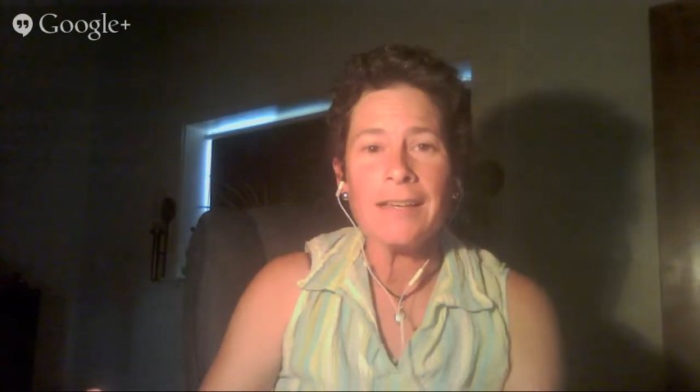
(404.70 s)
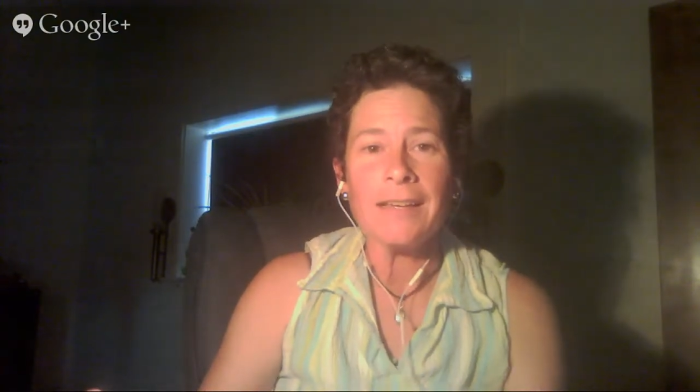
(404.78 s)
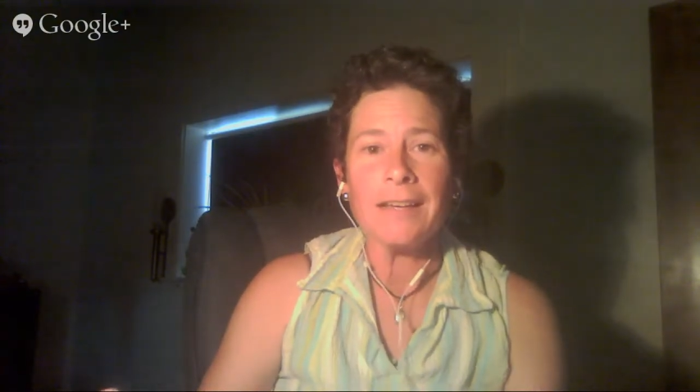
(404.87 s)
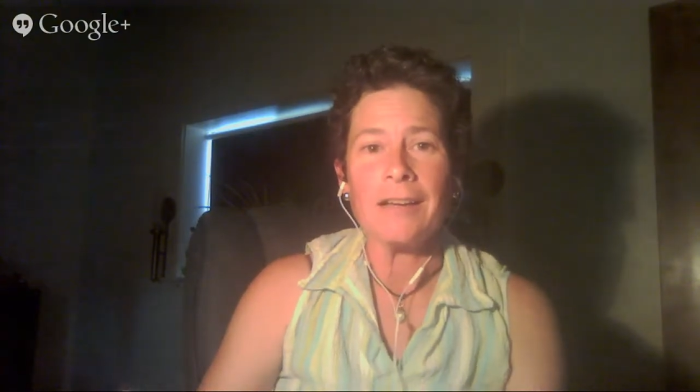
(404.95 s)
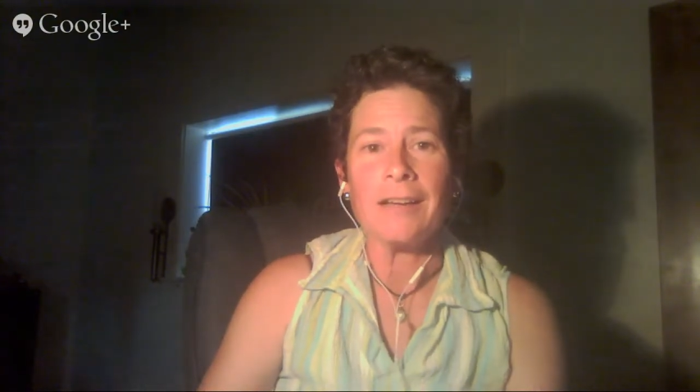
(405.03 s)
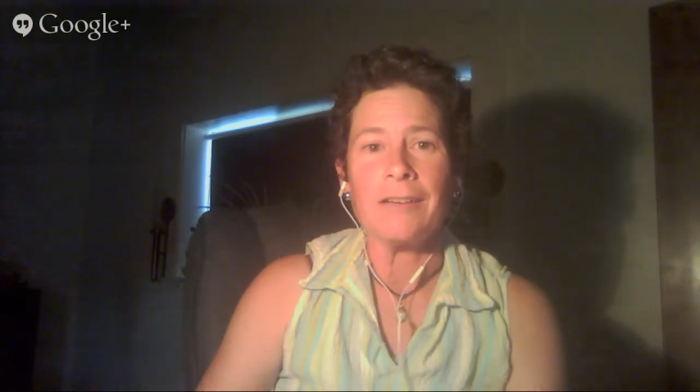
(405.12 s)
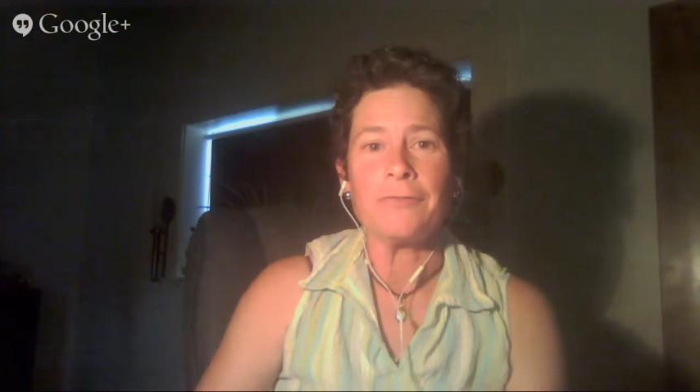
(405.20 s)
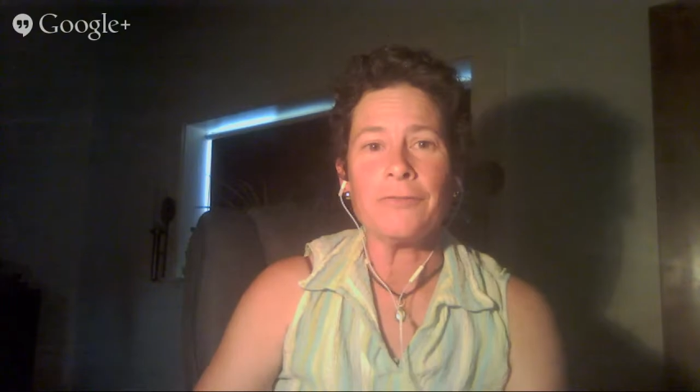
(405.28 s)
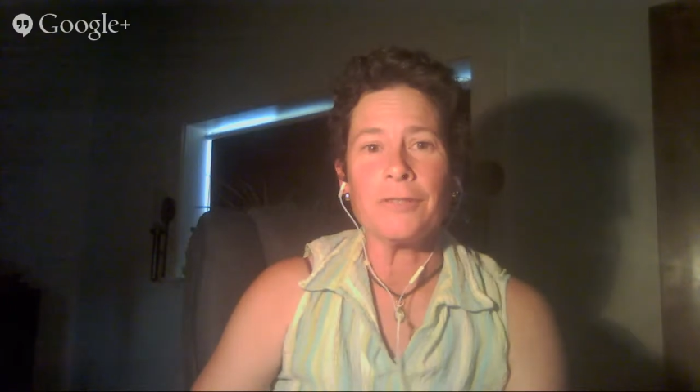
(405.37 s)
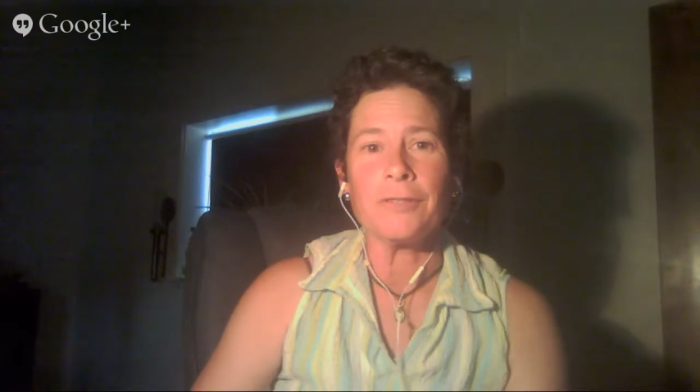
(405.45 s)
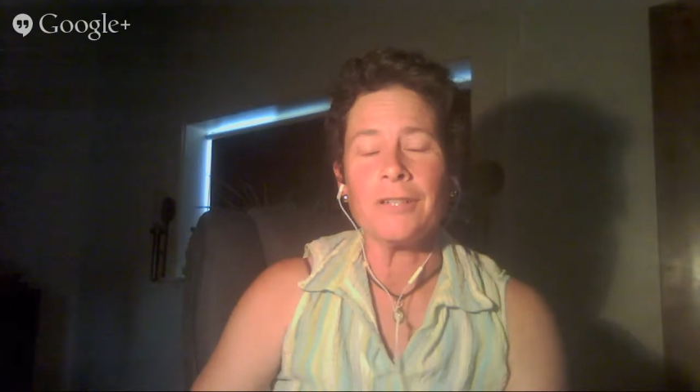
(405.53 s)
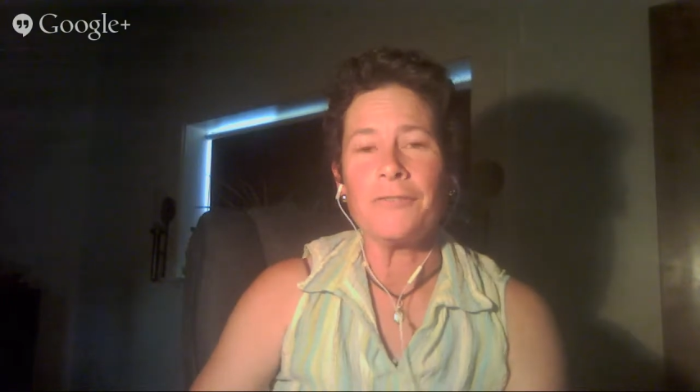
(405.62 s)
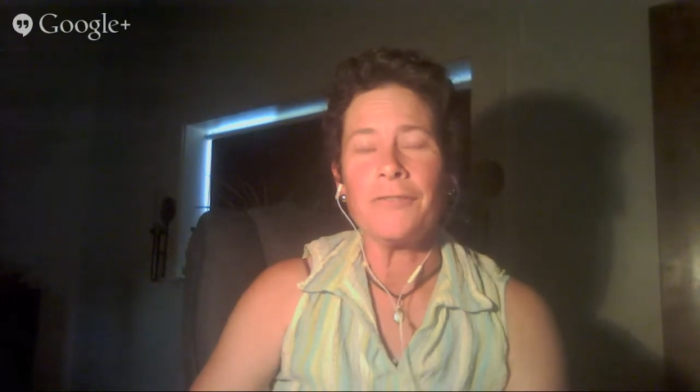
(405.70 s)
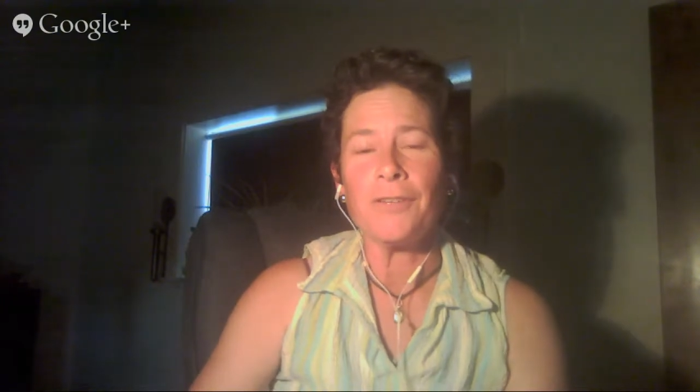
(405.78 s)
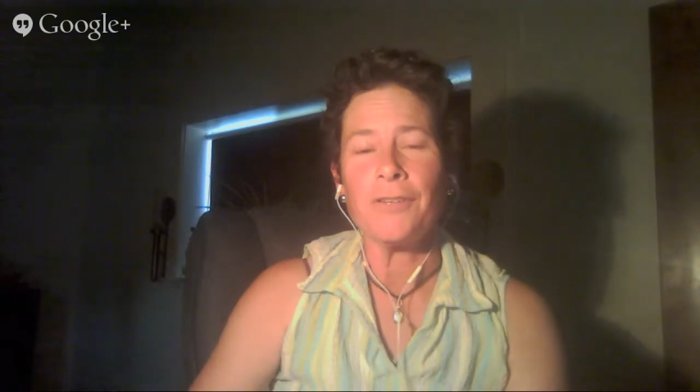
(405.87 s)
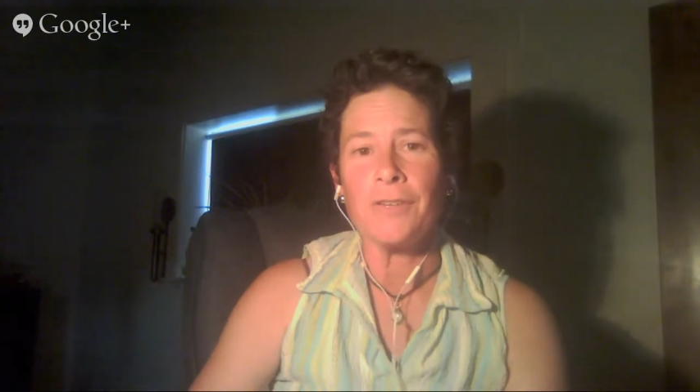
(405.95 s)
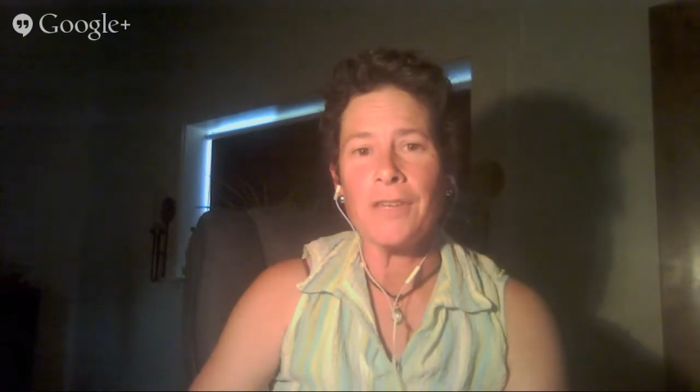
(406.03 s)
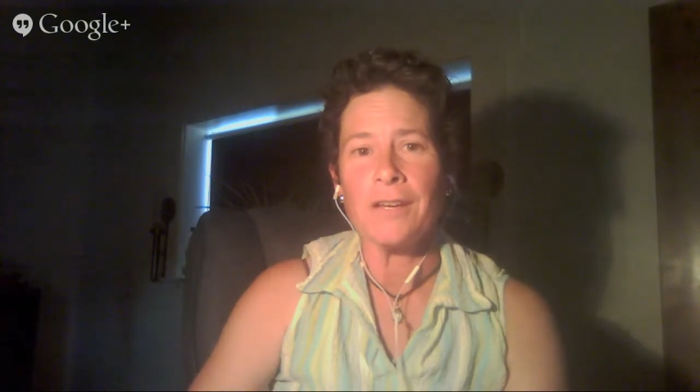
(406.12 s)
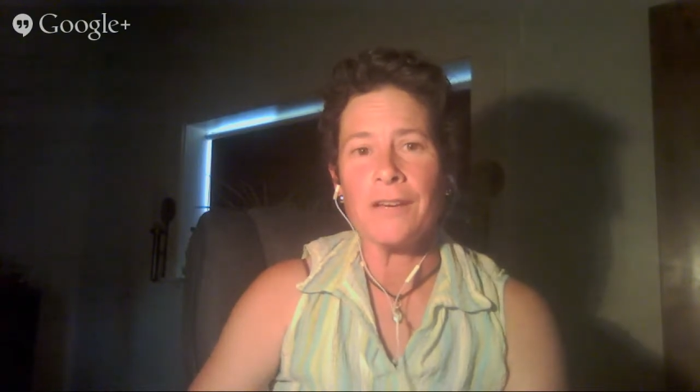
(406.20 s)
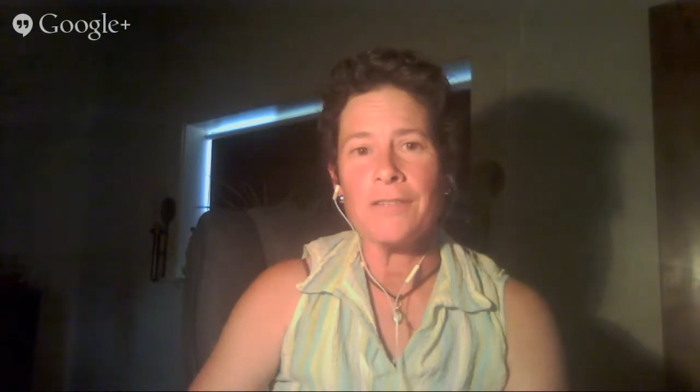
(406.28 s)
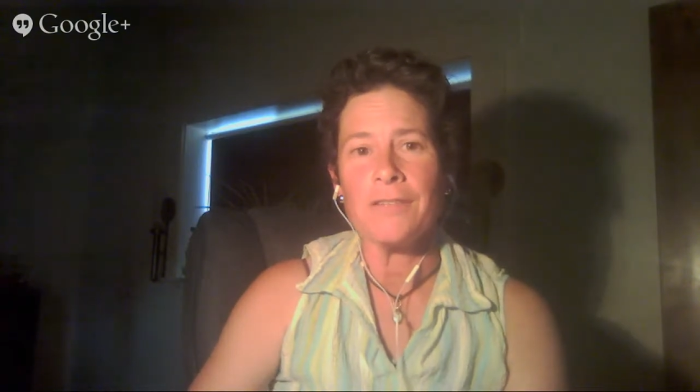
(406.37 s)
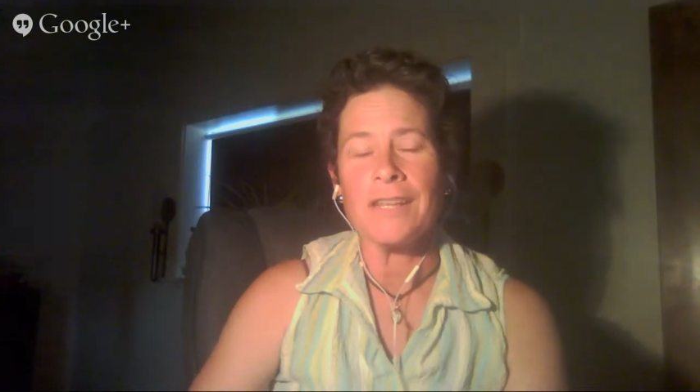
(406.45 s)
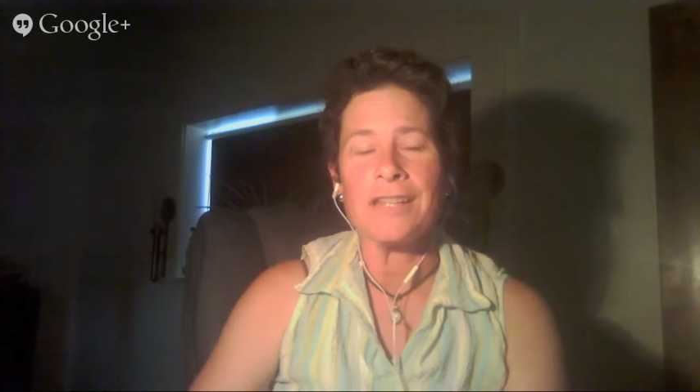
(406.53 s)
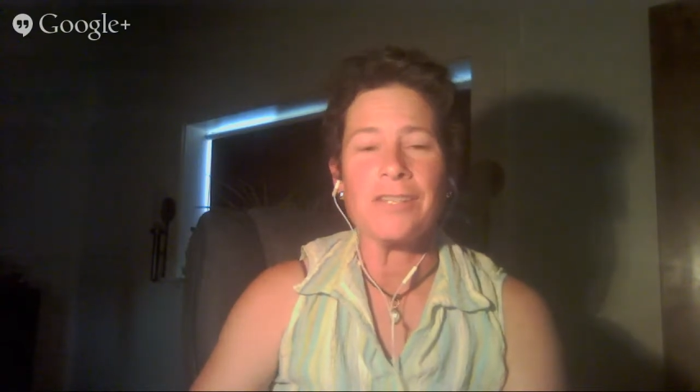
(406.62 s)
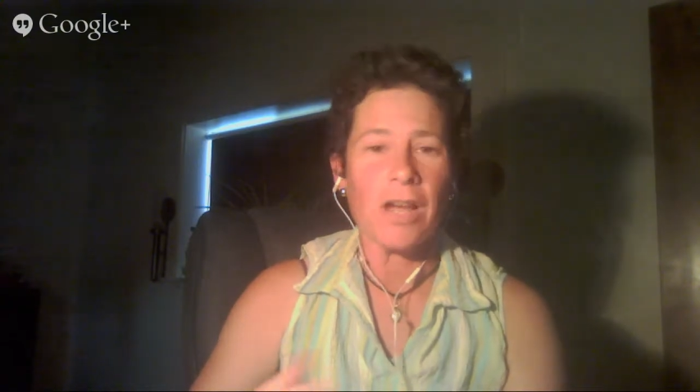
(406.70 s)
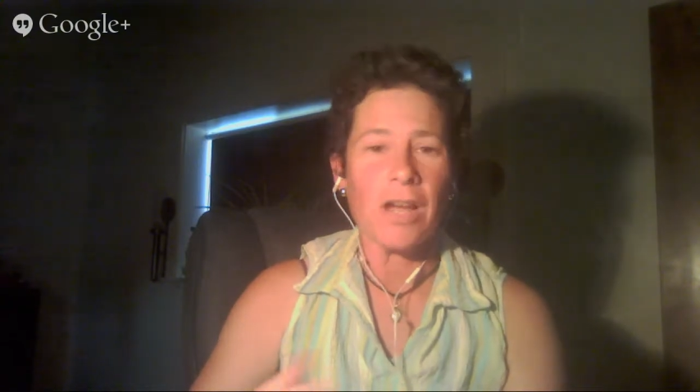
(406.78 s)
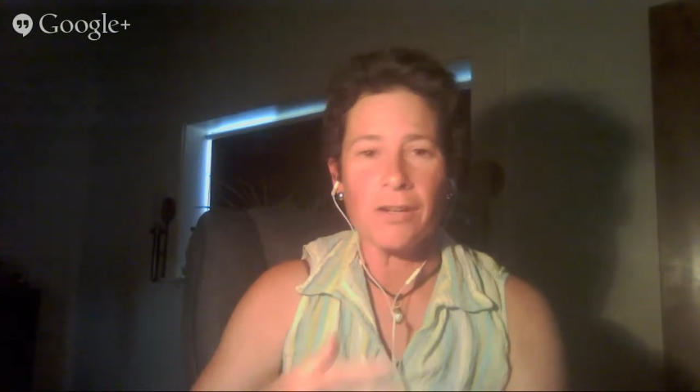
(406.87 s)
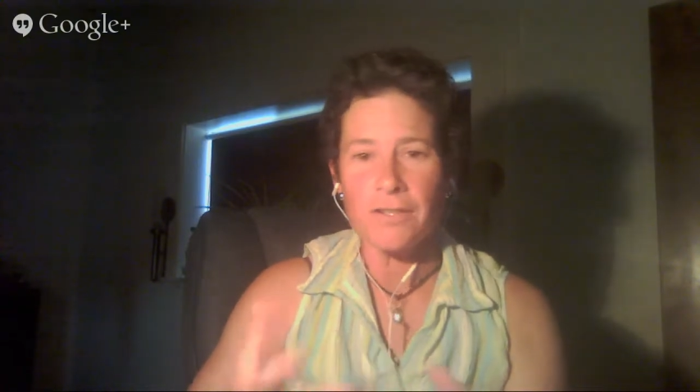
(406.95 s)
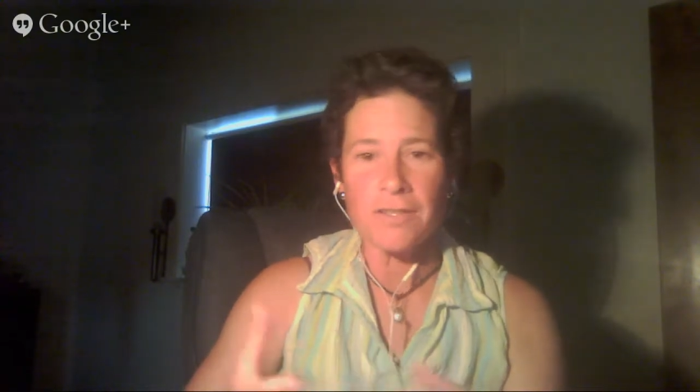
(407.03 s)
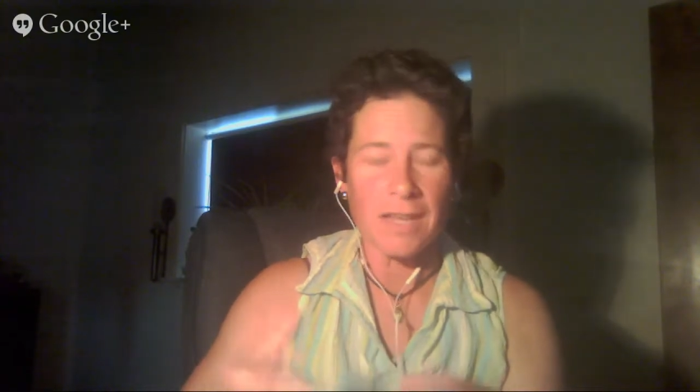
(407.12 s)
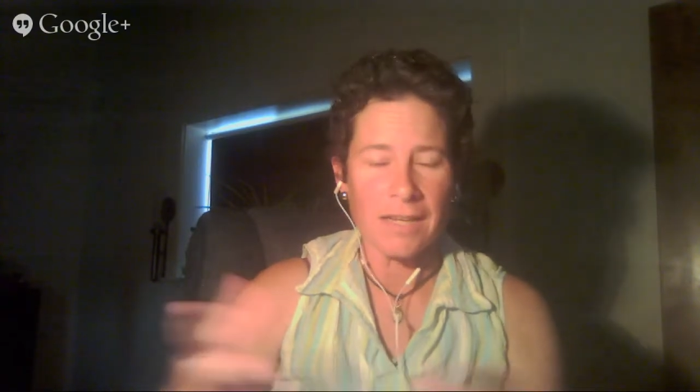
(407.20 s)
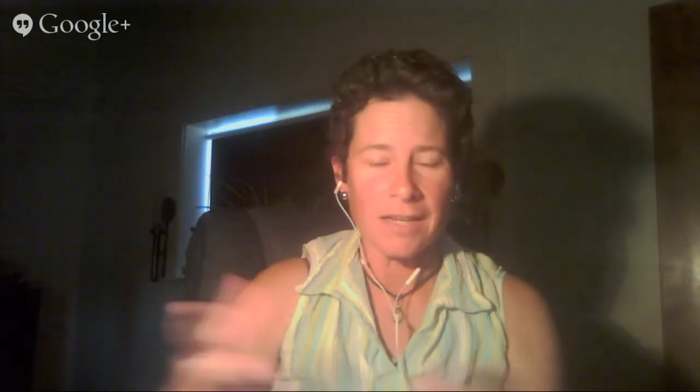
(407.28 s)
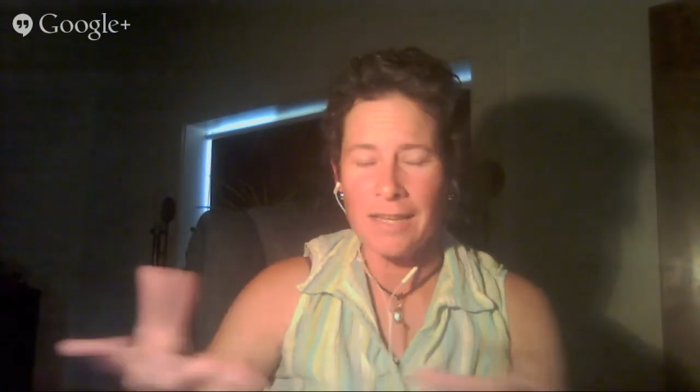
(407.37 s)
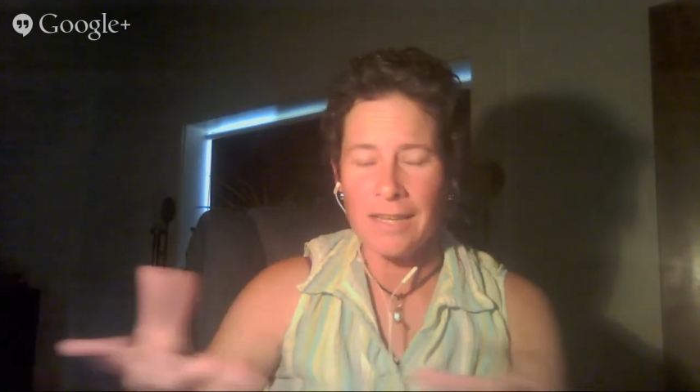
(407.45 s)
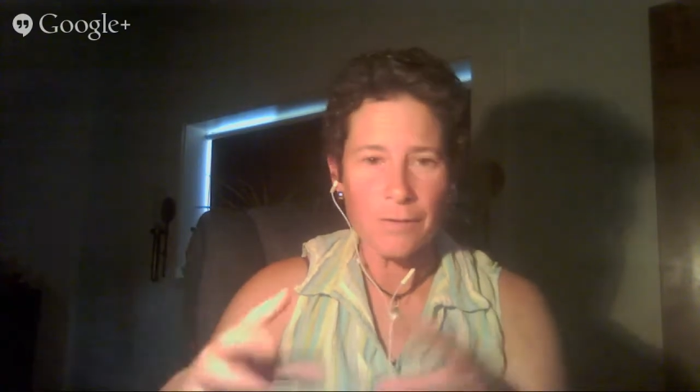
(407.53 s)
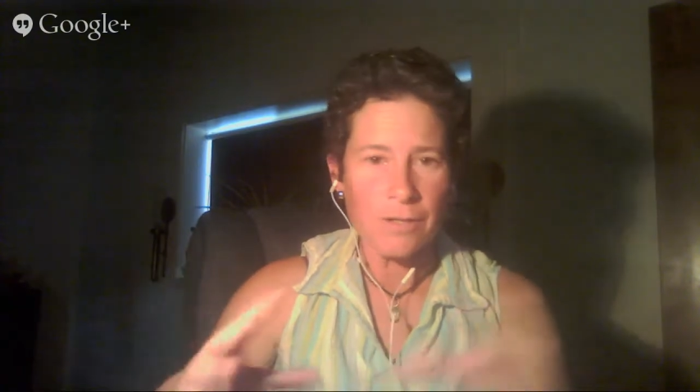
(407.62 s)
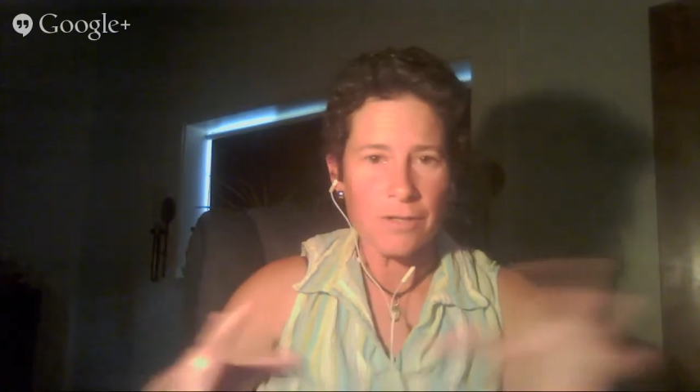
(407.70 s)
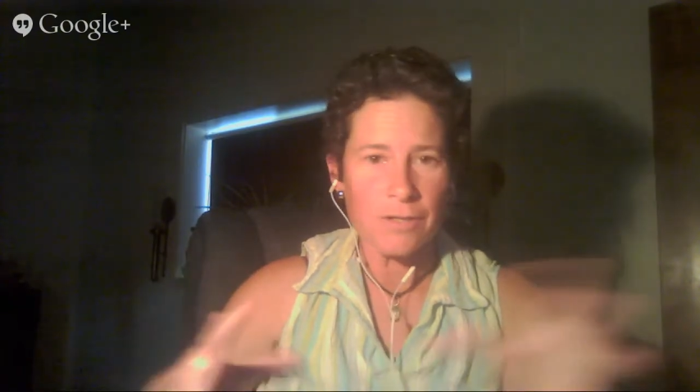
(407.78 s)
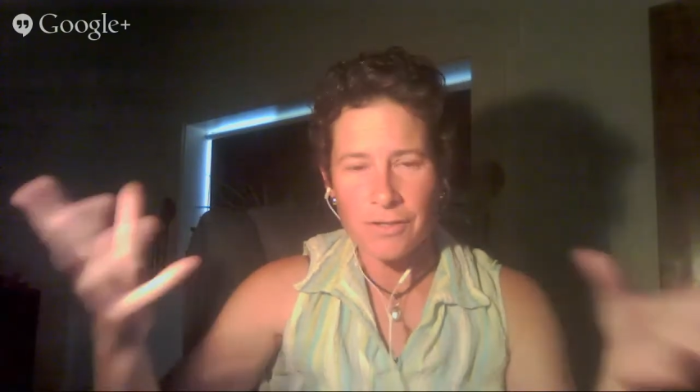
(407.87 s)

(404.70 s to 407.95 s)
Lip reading: for a few years, and I taught her sign language,